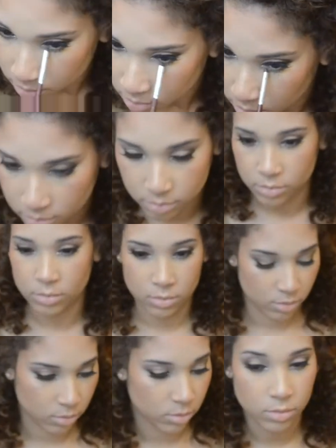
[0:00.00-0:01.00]
give me that
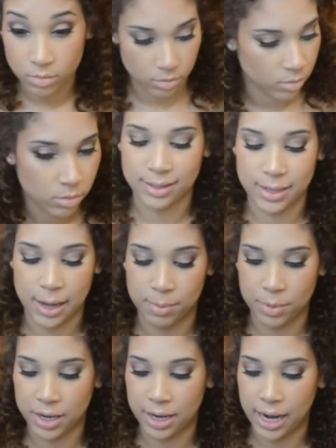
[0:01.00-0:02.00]
sparkle, you know?
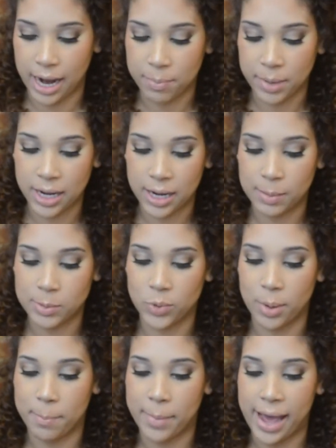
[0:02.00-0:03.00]
I'm gonna line my lips
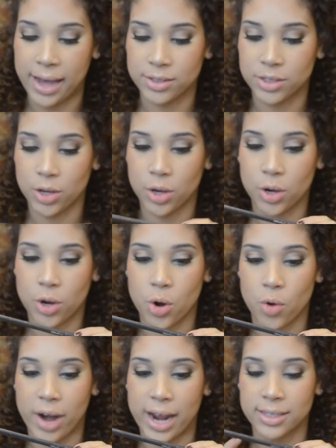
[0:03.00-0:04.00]
with MAC's
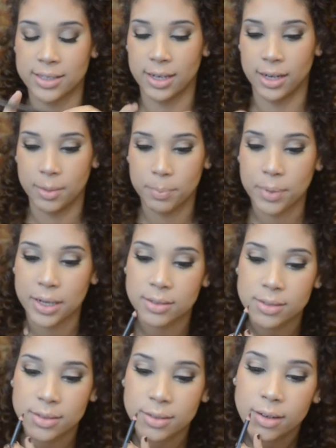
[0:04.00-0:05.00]
Correct Lip
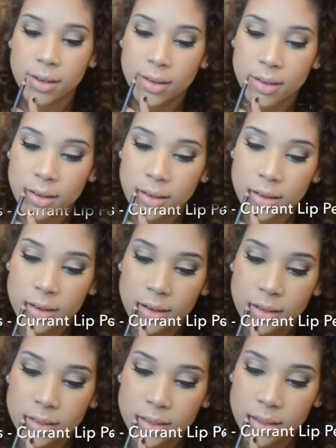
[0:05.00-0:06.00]
Pencil.
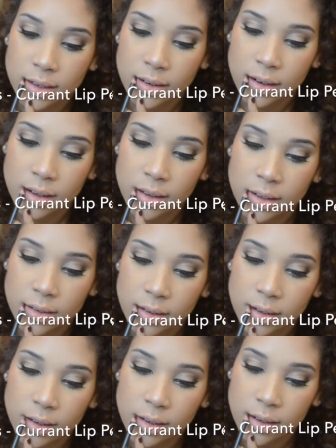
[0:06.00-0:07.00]
I'm gonna start on the
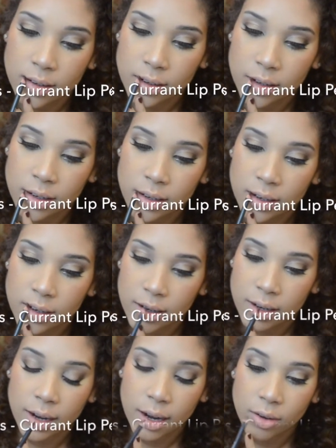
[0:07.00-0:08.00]

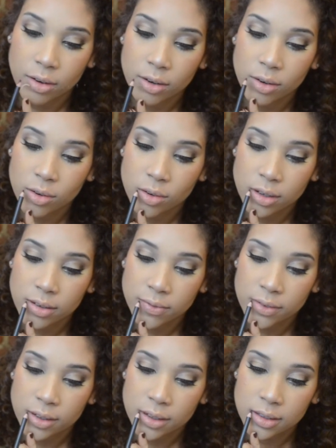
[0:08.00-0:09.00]
outer corner
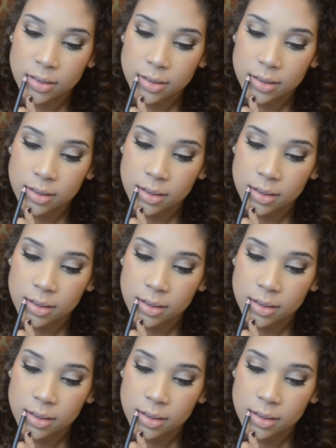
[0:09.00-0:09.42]
first.